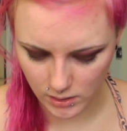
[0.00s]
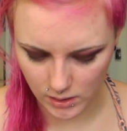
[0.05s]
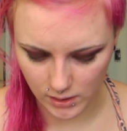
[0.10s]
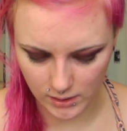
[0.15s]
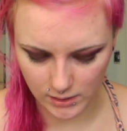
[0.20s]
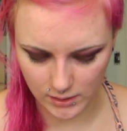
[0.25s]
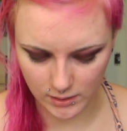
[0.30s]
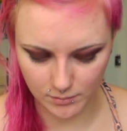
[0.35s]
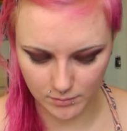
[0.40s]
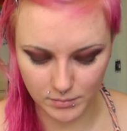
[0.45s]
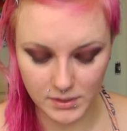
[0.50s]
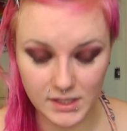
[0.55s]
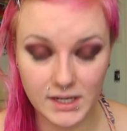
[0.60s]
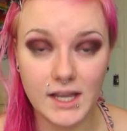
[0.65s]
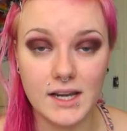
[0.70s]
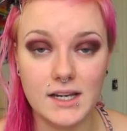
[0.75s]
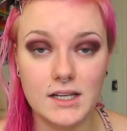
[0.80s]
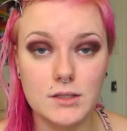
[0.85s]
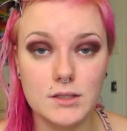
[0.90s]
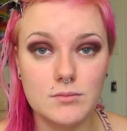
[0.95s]
Um, but
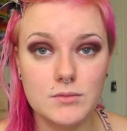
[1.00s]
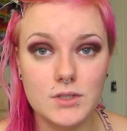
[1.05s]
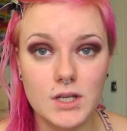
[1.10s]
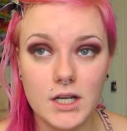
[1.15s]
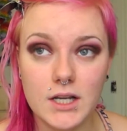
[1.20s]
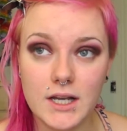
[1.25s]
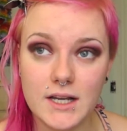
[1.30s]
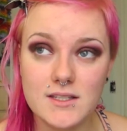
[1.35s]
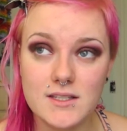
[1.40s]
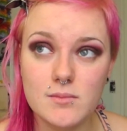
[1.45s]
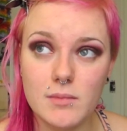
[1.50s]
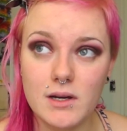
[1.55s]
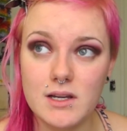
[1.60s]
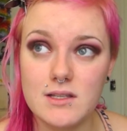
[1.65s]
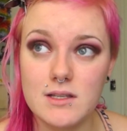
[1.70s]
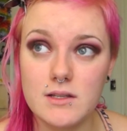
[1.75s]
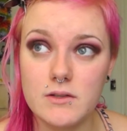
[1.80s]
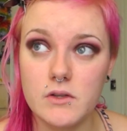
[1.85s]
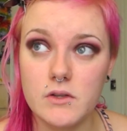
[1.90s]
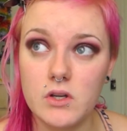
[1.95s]
again,
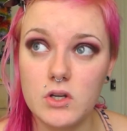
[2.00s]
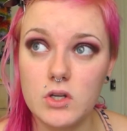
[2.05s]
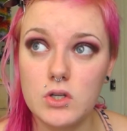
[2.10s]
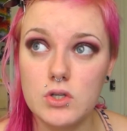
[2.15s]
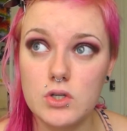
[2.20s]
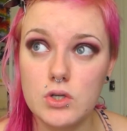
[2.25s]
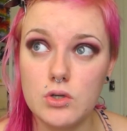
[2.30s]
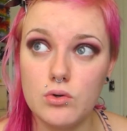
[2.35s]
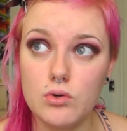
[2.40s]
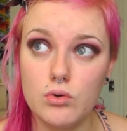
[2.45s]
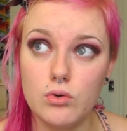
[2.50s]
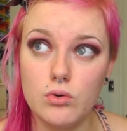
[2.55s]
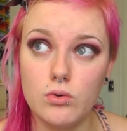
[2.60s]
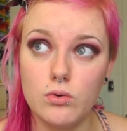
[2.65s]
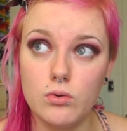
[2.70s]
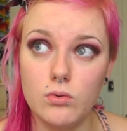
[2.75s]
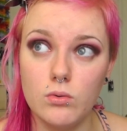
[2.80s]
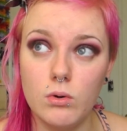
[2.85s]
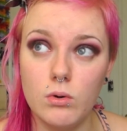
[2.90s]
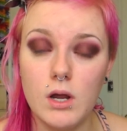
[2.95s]
customize this look
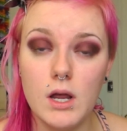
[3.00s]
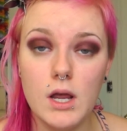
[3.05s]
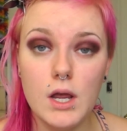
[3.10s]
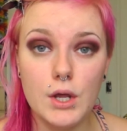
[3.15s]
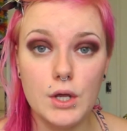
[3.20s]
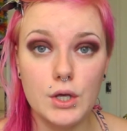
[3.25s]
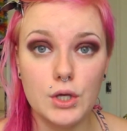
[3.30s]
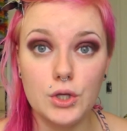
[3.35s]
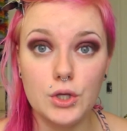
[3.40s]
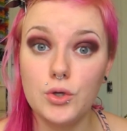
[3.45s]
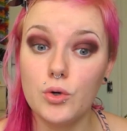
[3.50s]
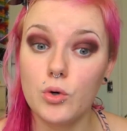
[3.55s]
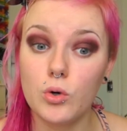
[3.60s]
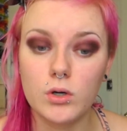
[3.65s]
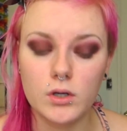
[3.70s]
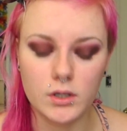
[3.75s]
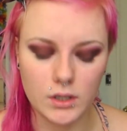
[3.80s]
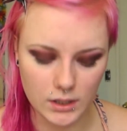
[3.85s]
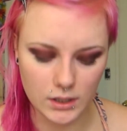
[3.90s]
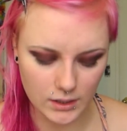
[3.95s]
to
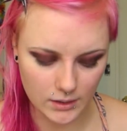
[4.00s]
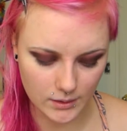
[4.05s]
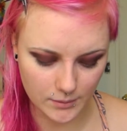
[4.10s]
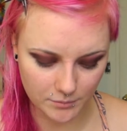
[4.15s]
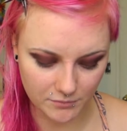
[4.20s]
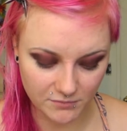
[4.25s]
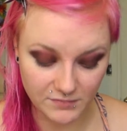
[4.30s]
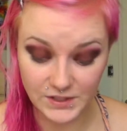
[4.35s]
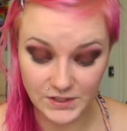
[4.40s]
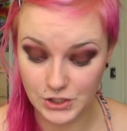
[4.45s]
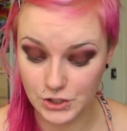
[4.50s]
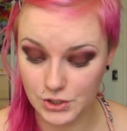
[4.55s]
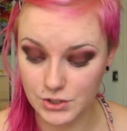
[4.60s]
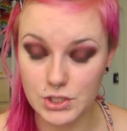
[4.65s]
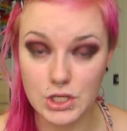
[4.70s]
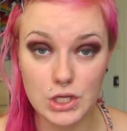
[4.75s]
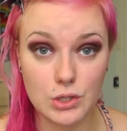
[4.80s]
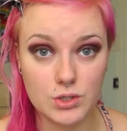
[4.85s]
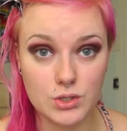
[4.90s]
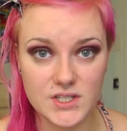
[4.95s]
your um, features,
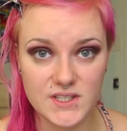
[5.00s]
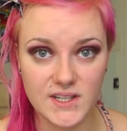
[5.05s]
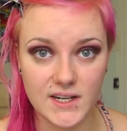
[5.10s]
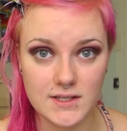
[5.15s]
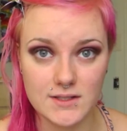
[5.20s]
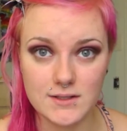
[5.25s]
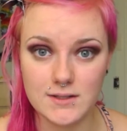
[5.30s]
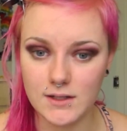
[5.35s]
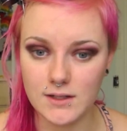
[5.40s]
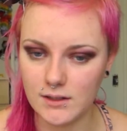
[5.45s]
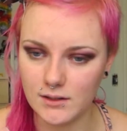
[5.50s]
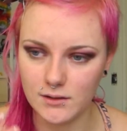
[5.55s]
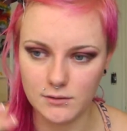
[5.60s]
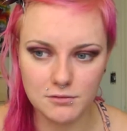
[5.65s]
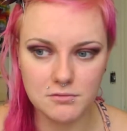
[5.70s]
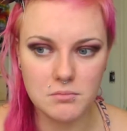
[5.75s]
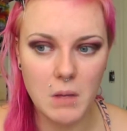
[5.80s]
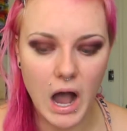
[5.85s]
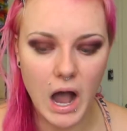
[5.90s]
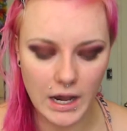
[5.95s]
to your size of
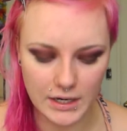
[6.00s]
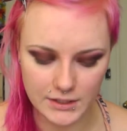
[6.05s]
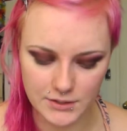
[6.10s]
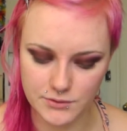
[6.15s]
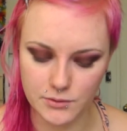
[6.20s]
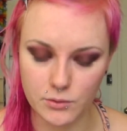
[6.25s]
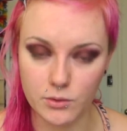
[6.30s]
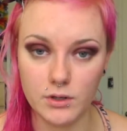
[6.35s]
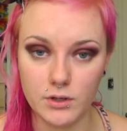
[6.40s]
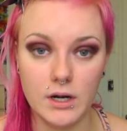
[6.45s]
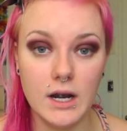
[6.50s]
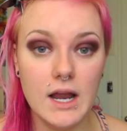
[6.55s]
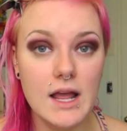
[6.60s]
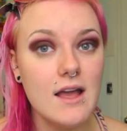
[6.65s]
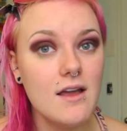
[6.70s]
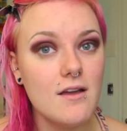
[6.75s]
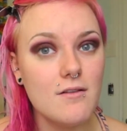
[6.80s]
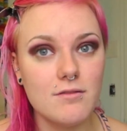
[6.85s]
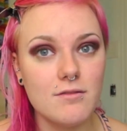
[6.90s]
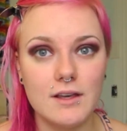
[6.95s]
eyes or
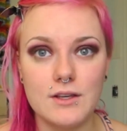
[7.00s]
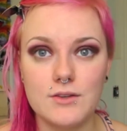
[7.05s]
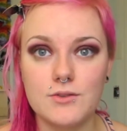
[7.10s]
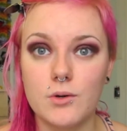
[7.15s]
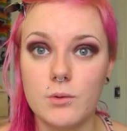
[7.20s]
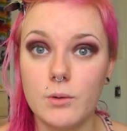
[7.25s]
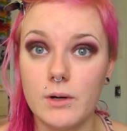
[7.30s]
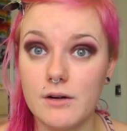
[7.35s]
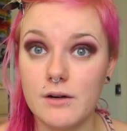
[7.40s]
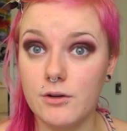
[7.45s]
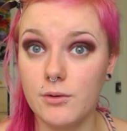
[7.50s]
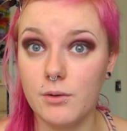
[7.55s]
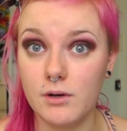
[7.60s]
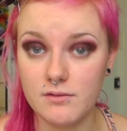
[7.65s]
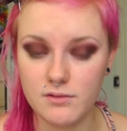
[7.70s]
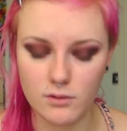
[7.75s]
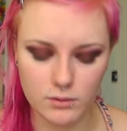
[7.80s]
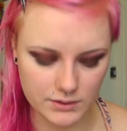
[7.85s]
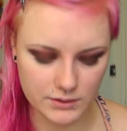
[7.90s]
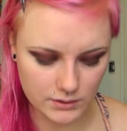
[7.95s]
face or whatever you want
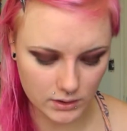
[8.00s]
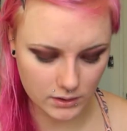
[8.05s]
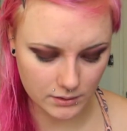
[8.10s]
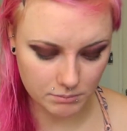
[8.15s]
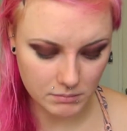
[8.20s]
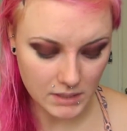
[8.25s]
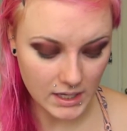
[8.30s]
to focus on.